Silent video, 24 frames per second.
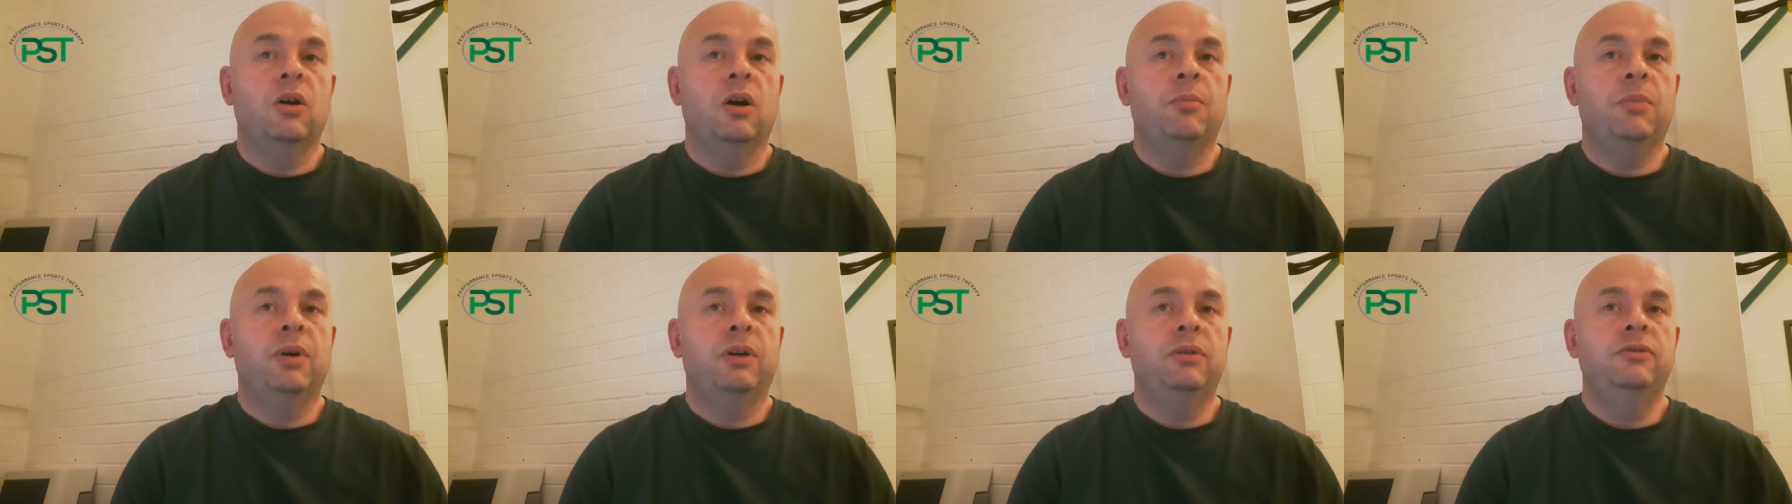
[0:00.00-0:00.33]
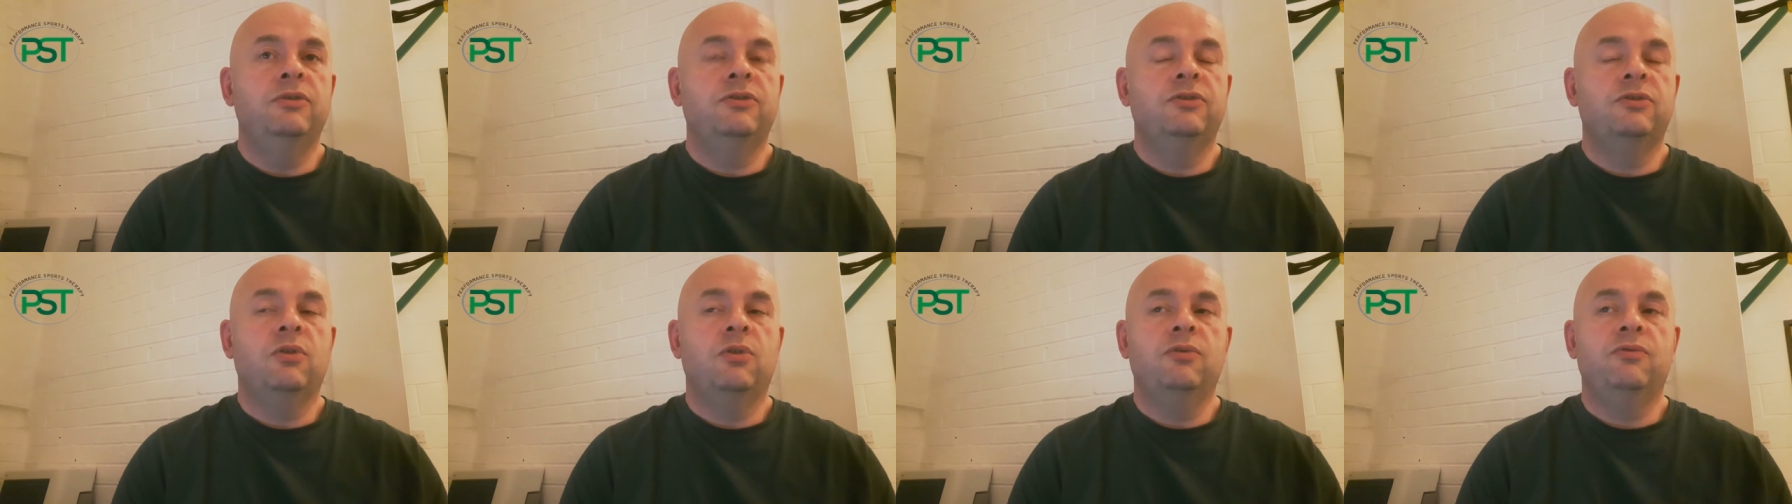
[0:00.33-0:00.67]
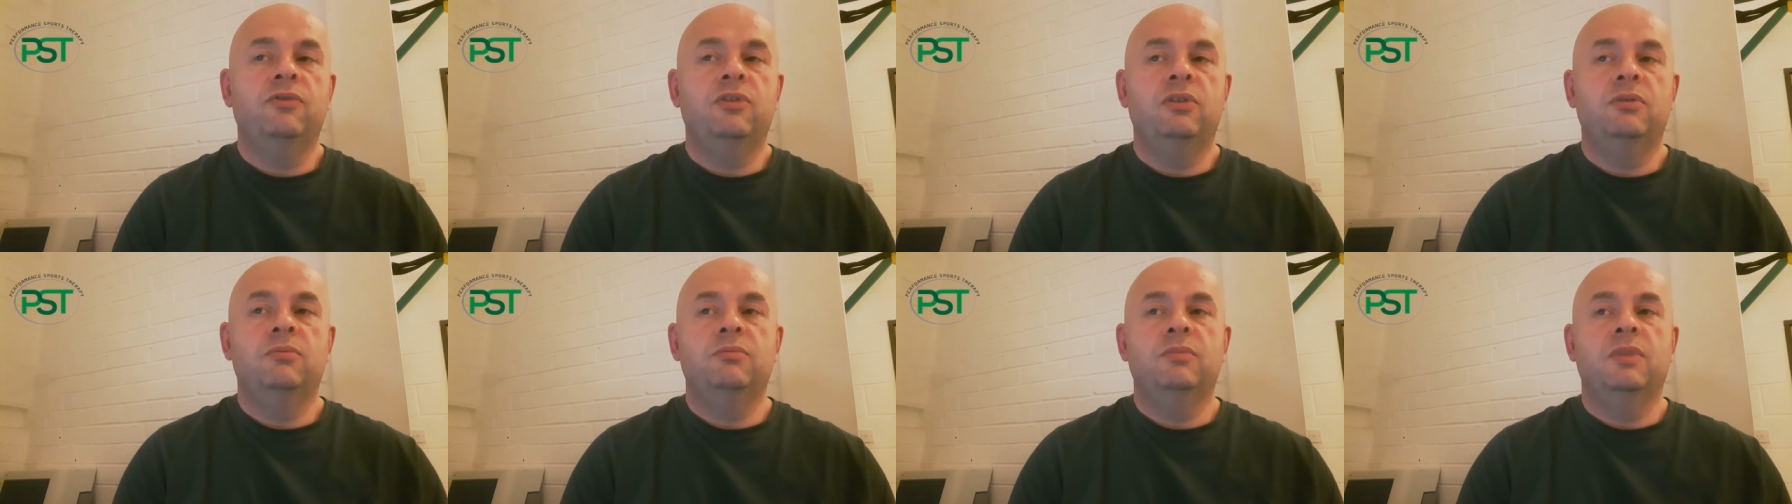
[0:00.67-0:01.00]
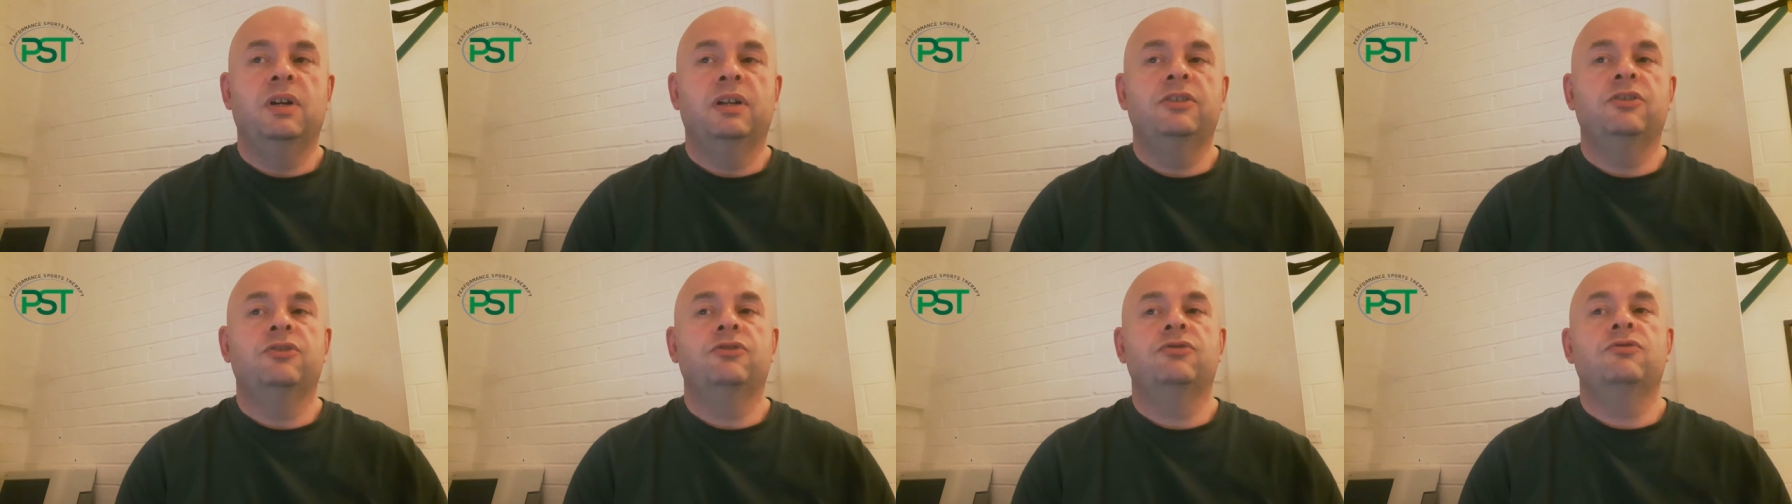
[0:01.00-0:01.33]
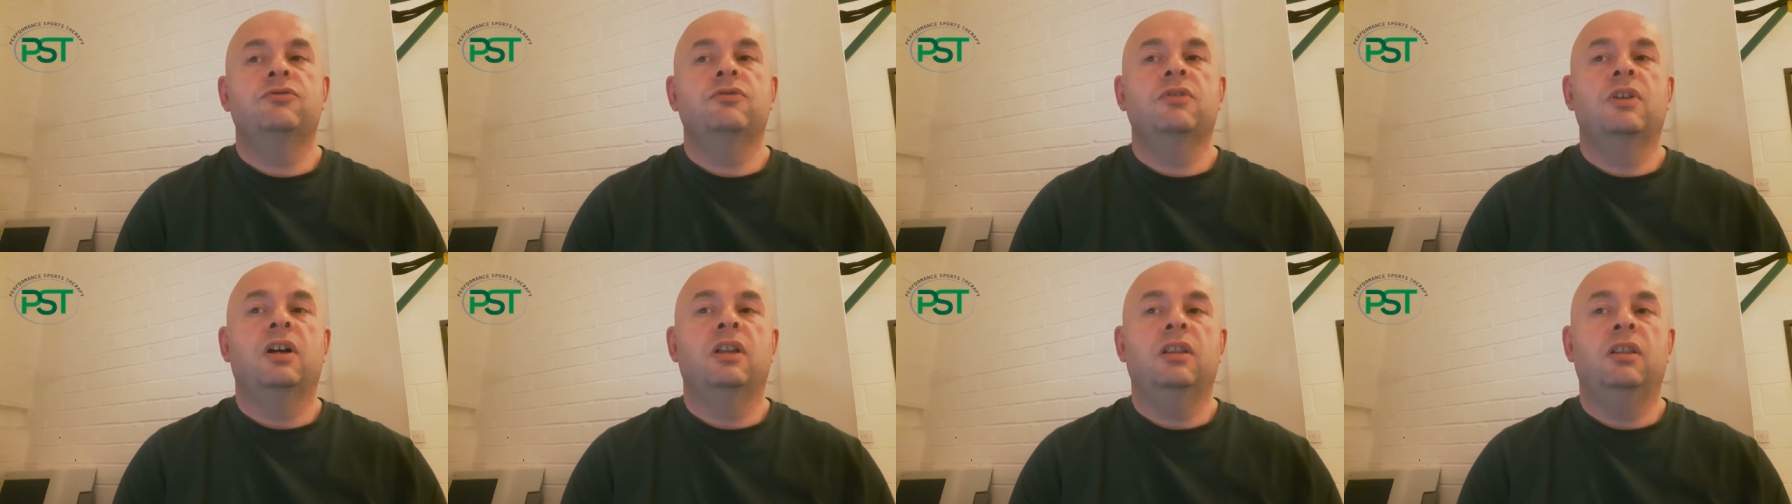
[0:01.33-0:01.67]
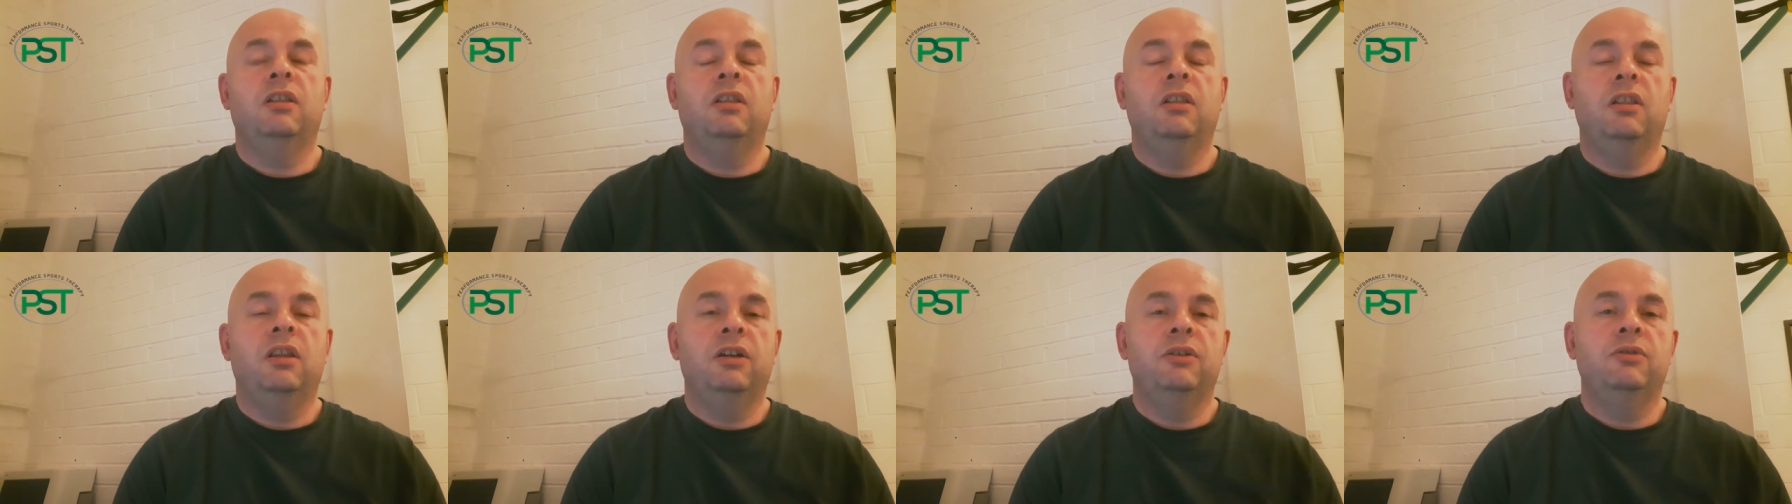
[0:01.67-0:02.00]
amounts of them, and just
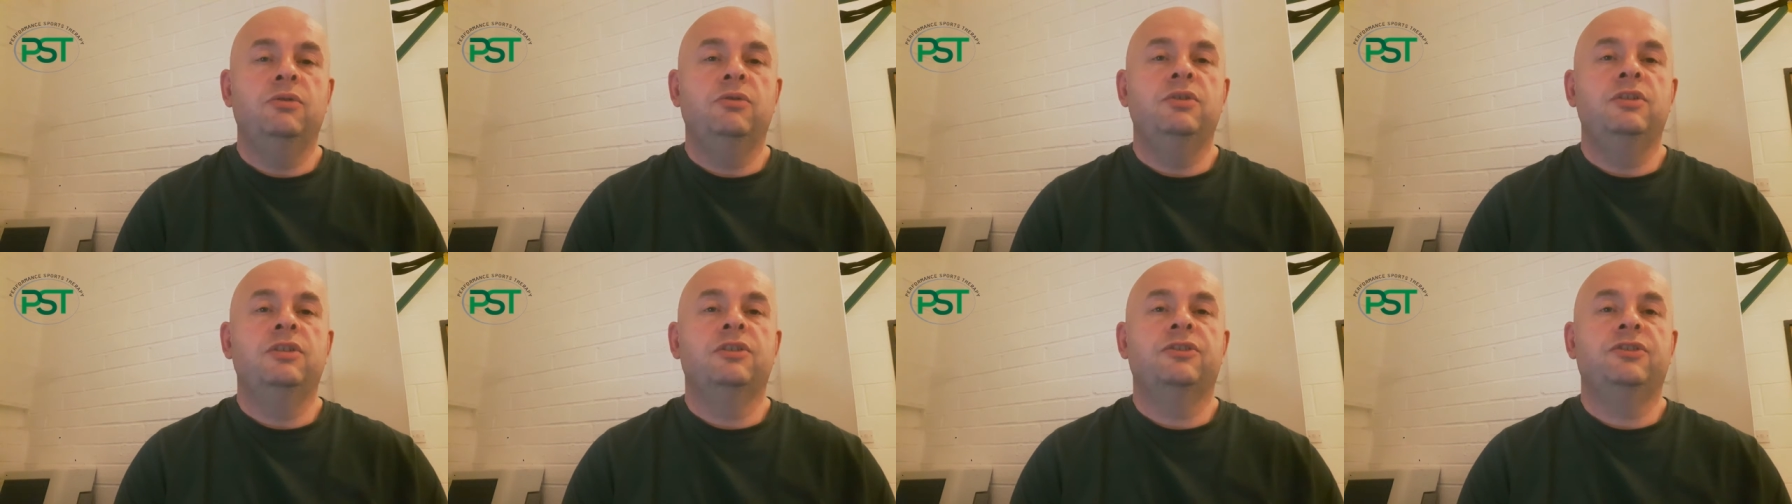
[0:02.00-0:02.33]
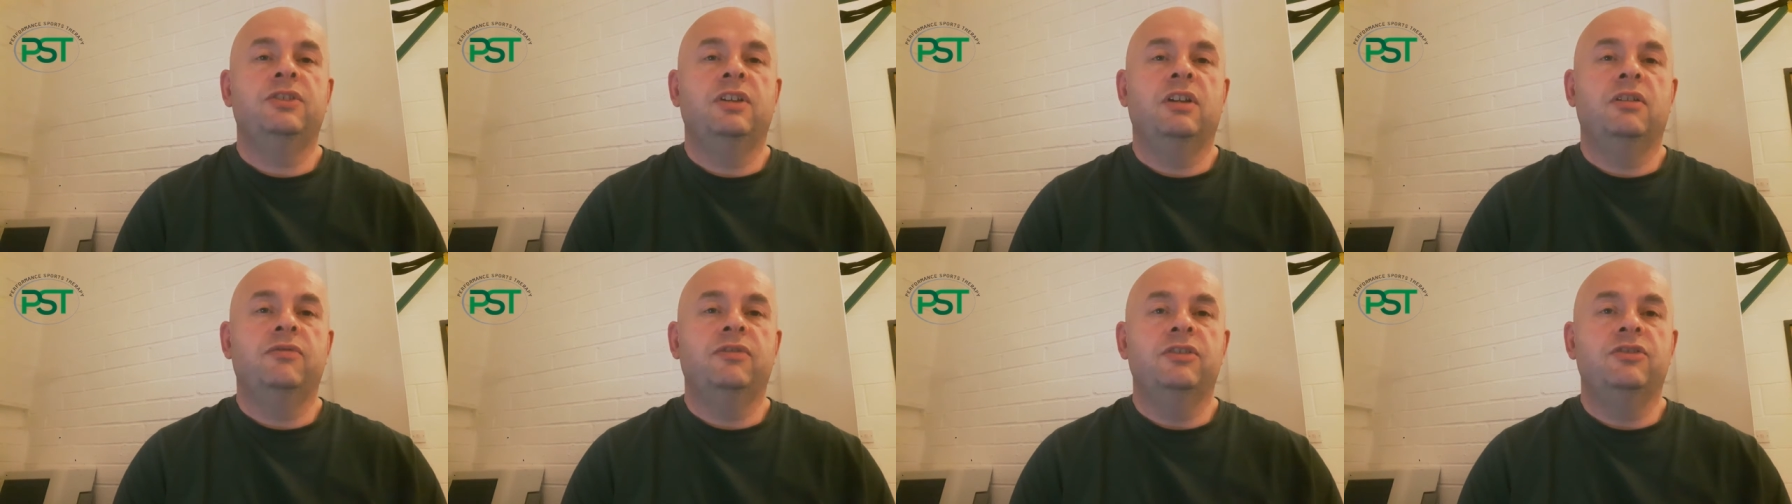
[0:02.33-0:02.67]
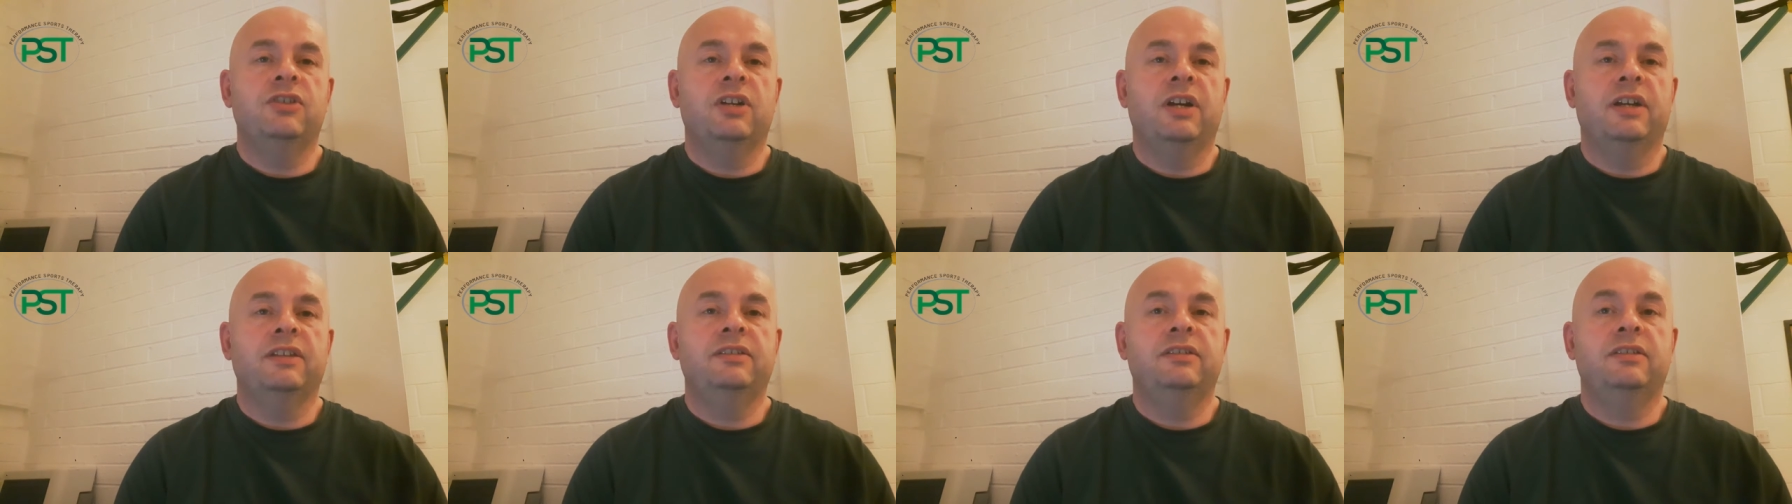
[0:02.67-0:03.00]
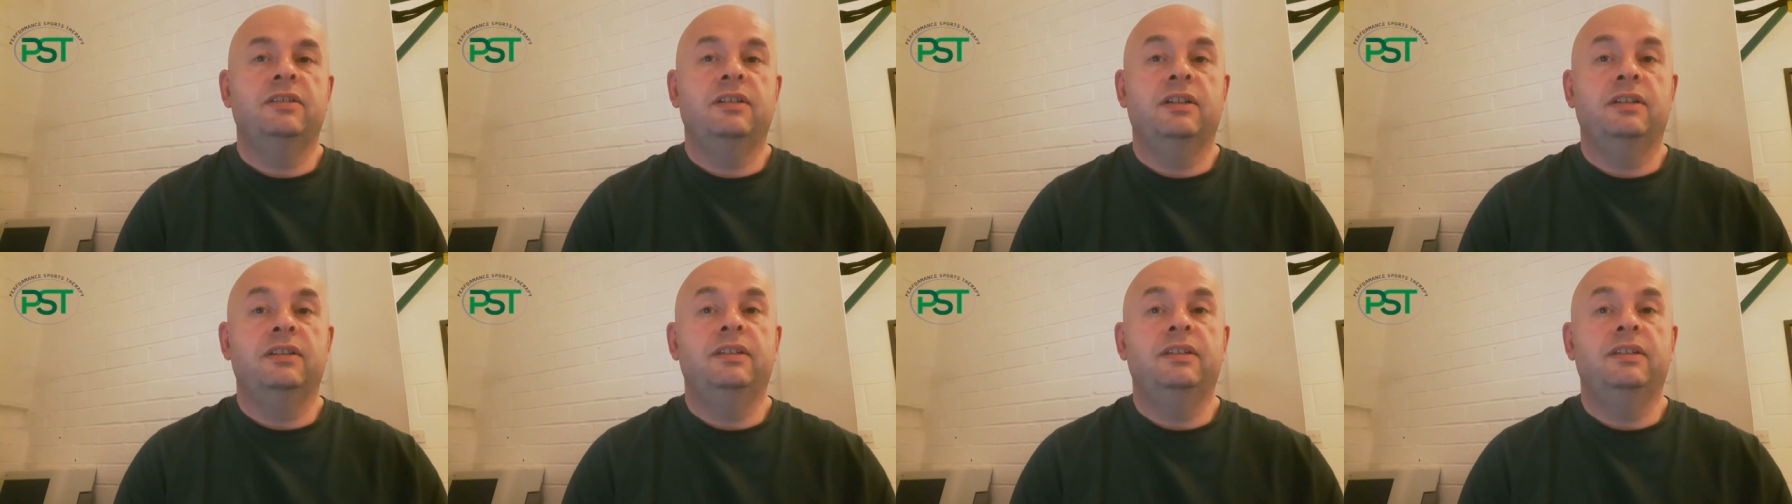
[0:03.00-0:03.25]
allow yourself the chance to